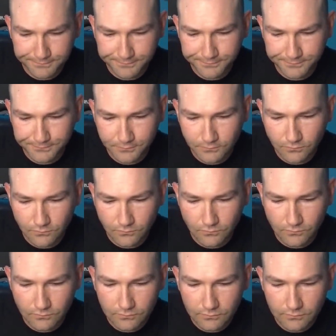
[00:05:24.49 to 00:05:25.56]

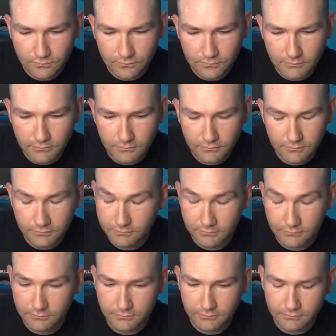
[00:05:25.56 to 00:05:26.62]

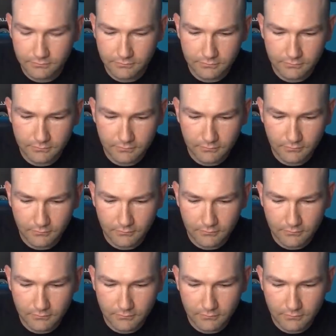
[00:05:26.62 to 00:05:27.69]

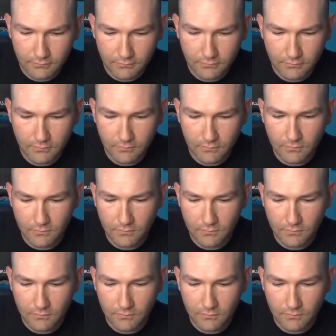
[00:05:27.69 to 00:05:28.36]
Nothing is said.